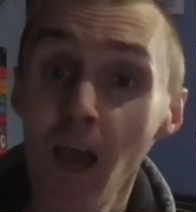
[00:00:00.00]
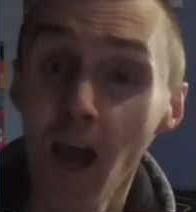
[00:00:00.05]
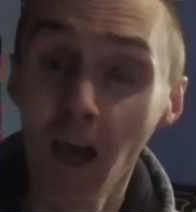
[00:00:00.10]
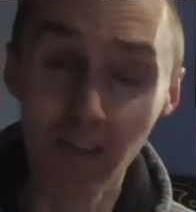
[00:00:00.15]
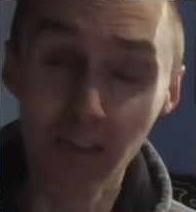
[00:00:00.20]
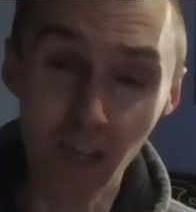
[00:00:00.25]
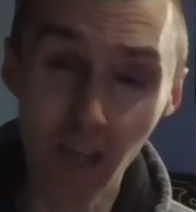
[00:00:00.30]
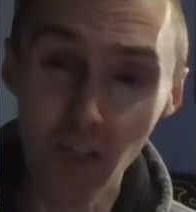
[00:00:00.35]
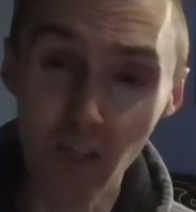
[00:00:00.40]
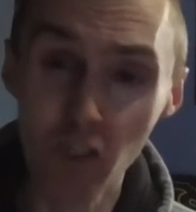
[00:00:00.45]

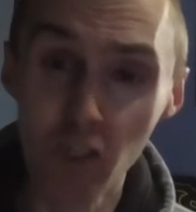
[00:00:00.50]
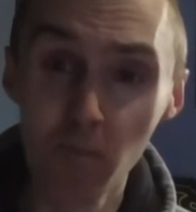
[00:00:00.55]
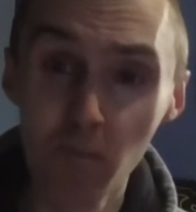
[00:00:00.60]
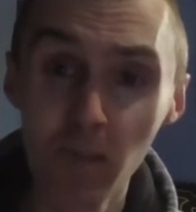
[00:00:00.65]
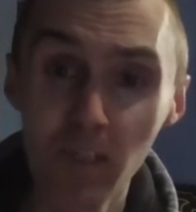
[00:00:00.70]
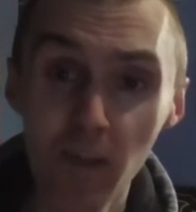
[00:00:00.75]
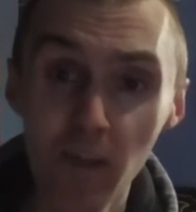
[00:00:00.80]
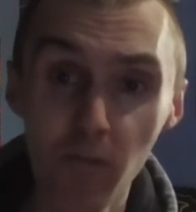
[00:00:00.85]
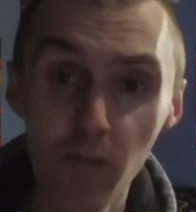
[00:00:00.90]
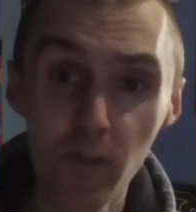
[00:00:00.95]
I'd actually
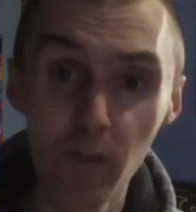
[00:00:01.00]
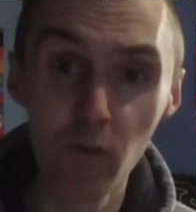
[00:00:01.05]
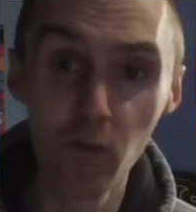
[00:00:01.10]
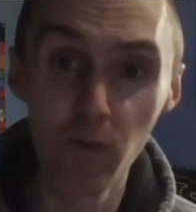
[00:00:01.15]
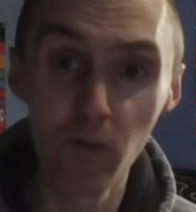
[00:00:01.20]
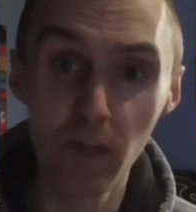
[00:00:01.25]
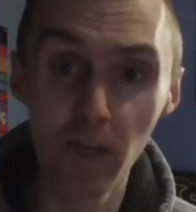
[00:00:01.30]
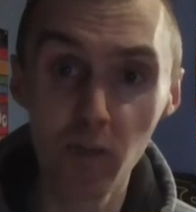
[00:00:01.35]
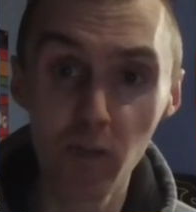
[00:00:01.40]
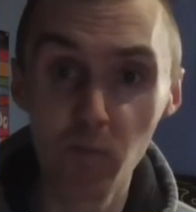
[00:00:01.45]
made a video
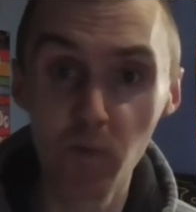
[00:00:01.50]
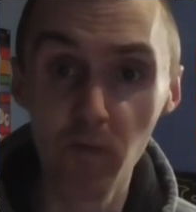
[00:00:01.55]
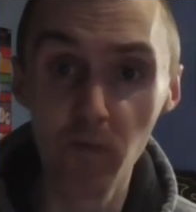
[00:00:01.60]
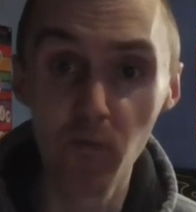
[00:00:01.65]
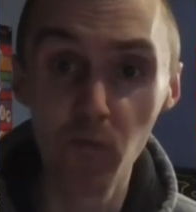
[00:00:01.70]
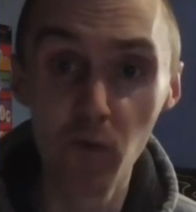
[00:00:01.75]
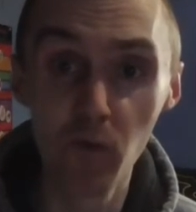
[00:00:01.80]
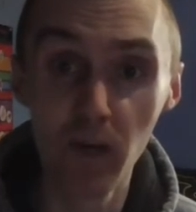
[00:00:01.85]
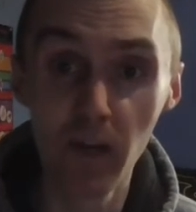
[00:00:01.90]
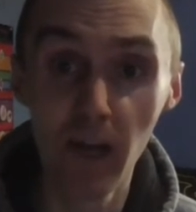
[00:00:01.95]
of this
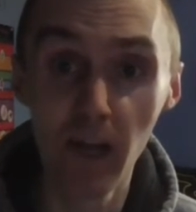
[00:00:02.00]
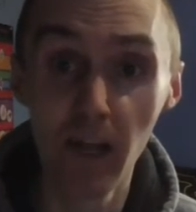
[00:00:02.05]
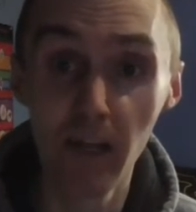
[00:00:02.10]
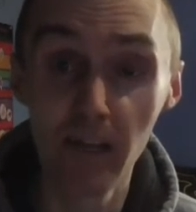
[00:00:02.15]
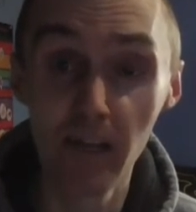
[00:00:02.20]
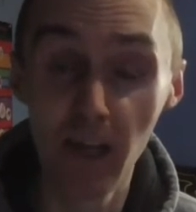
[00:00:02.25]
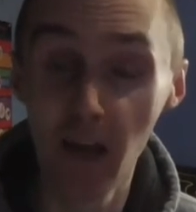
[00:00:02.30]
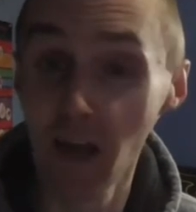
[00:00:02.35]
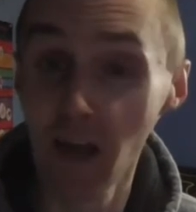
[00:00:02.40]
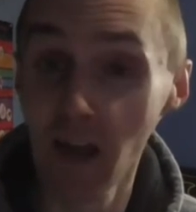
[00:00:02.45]
before
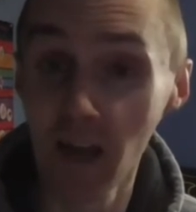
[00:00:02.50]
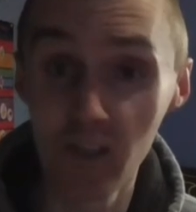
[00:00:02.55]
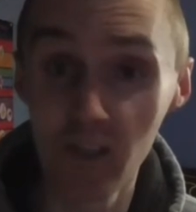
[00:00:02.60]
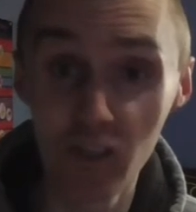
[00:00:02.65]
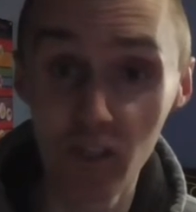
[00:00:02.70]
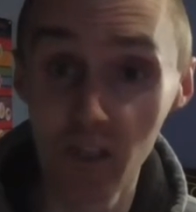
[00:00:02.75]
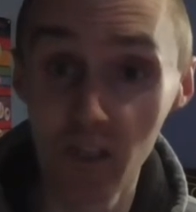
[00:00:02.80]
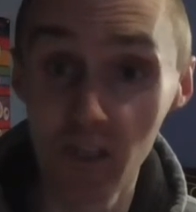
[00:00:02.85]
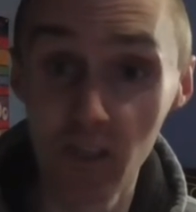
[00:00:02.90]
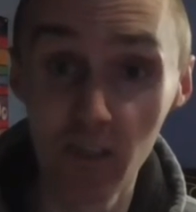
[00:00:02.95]
and it
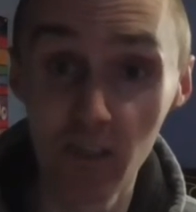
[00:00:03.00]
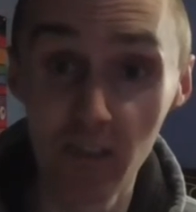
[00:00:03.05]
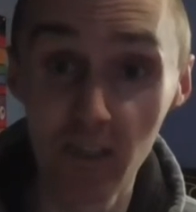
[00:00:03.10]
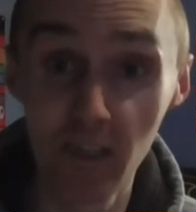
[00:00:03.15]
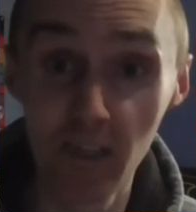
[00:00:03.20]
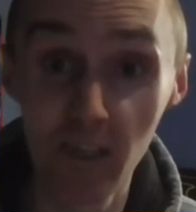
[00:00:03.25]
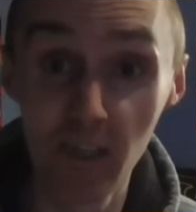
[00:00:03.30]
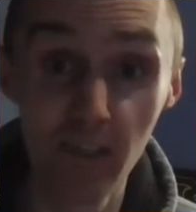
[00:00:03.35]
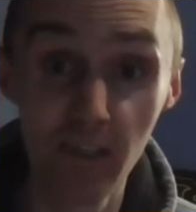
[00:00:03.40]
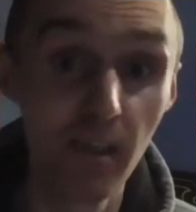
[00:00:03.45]
actually got
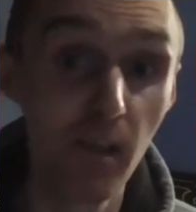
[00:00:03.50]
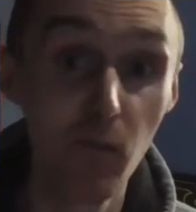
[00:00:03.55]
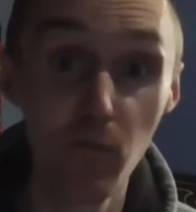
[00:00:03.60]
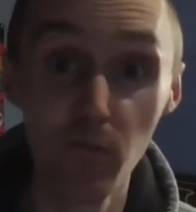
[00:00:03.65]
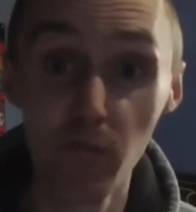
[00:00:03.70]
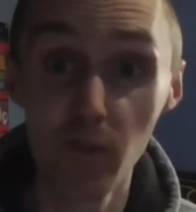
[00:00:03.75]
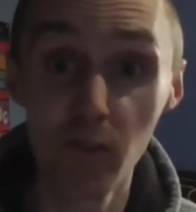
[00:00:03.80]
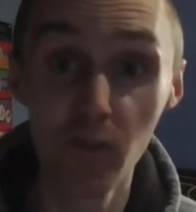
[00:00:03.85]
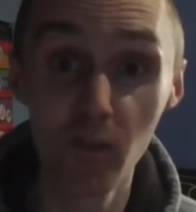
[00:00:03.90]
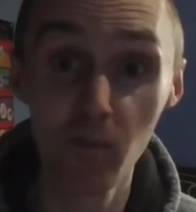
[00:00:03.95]
taken
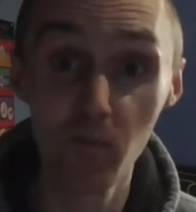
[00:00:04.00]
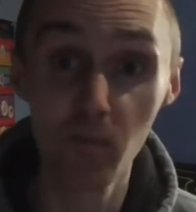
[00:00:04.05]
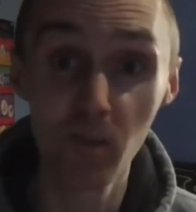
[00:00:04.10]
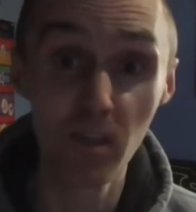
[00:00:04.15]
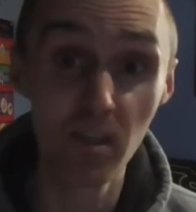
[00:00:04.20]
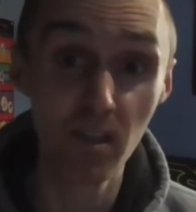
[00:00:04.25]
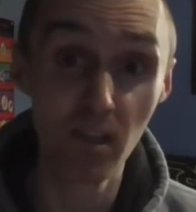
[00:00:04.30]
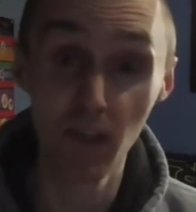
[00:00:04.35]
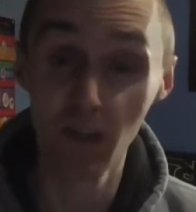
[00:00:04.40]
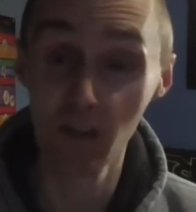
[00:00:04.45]
down for some
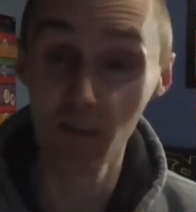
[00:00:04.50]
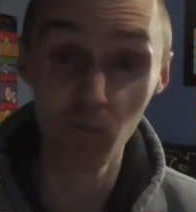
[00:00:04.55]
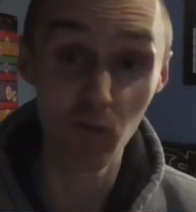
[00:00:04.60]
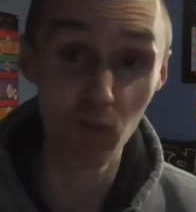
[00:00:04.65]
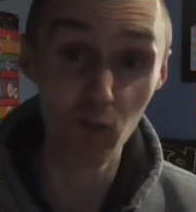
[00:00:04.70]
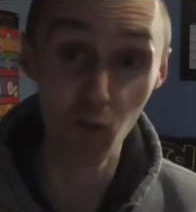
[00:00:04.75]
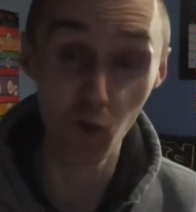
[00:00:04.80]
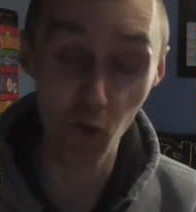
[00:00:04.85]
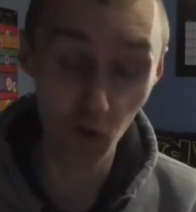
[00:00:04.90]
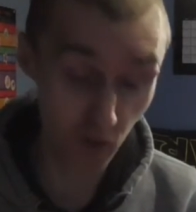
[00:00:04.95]
reason, it
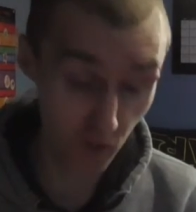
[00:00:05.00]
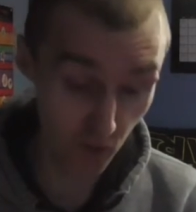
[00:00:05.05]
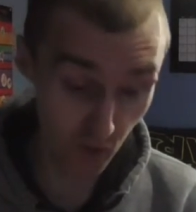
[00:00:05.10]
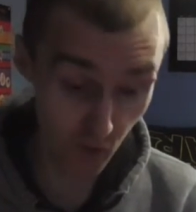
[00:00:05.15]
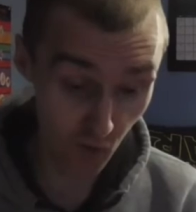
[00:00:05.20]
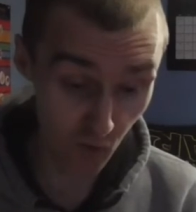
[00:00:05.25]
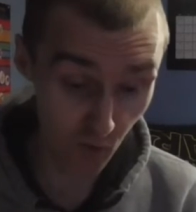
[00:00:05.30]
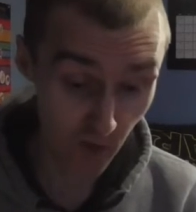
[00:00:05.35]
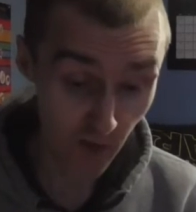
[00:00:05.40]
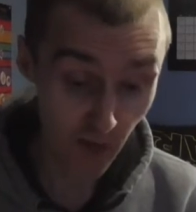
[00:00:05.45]
was lost.
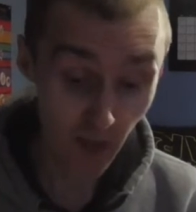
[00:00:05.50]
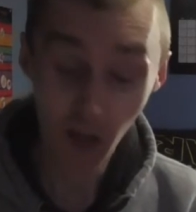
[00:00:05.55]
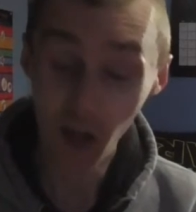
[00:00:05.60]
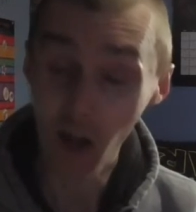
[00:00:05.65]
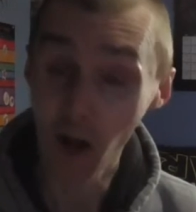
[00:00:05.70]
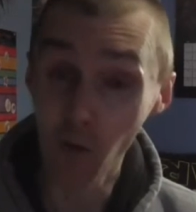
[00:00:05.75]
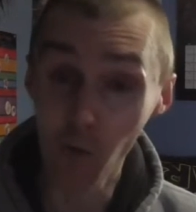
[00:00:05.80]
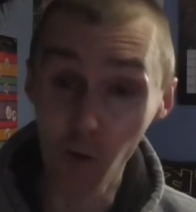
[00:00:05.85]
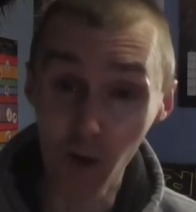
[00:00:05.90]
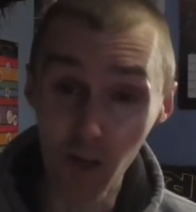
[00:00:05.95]
So I